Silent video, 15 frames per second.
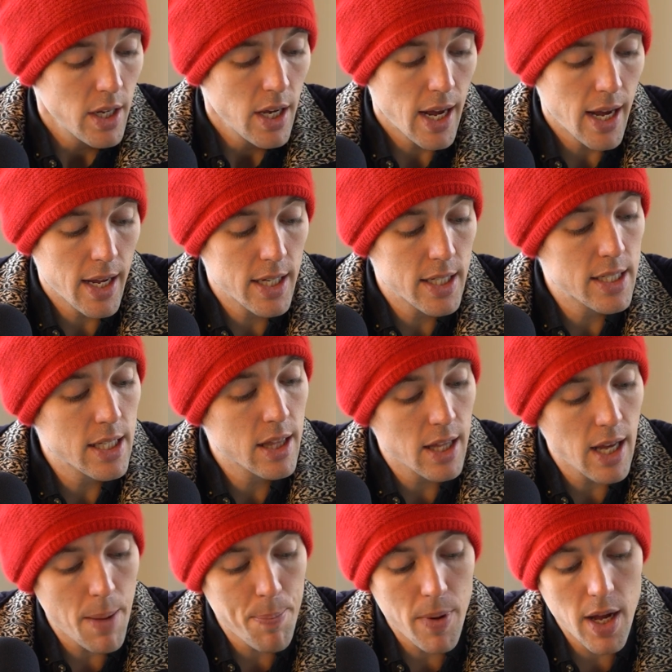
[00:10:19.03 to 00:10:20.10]

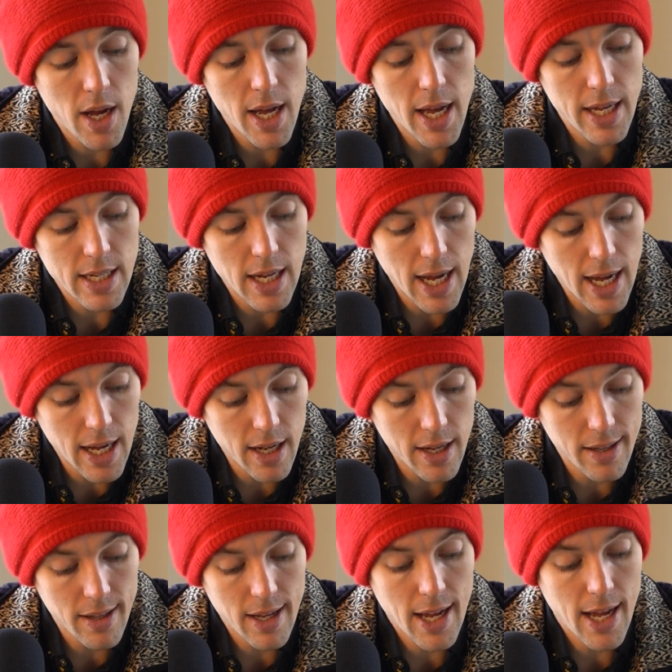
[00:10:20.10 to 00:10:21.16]
Thapa et
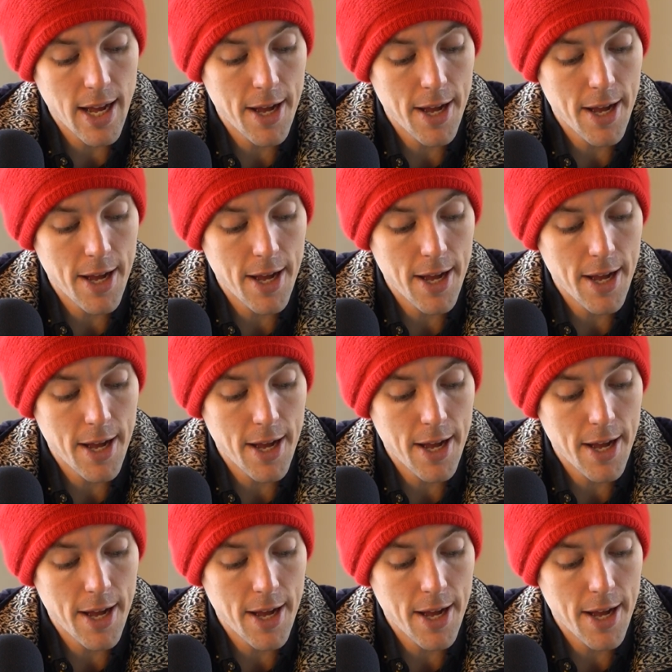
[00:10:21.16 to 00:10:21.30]
al.